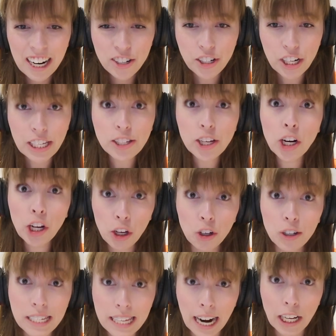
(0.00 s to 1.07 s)
She's gonna
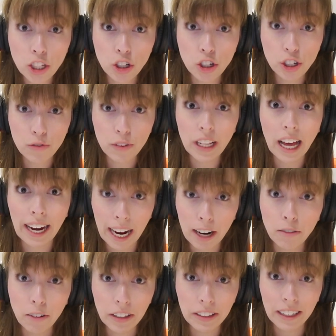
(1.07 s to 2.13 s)
use that excuse for like
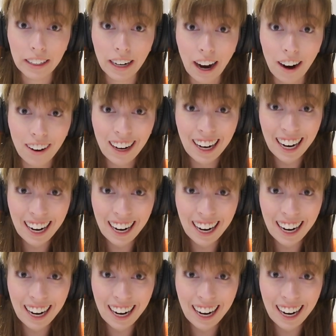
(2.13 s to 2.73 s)
everything now.